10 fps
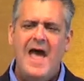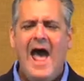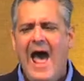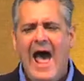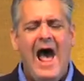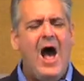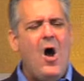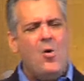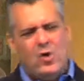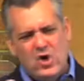
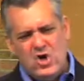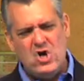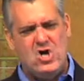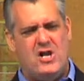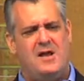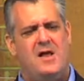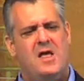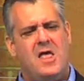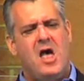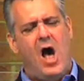How could
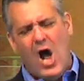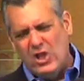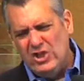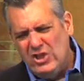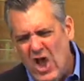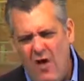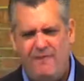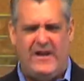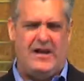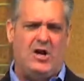a
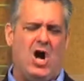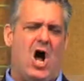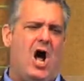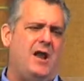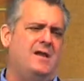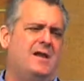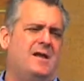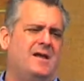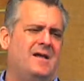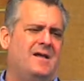loving God
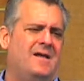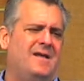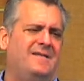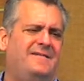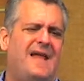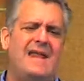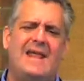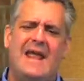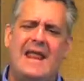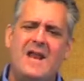send
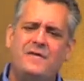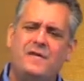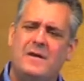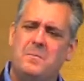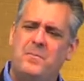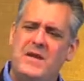innocent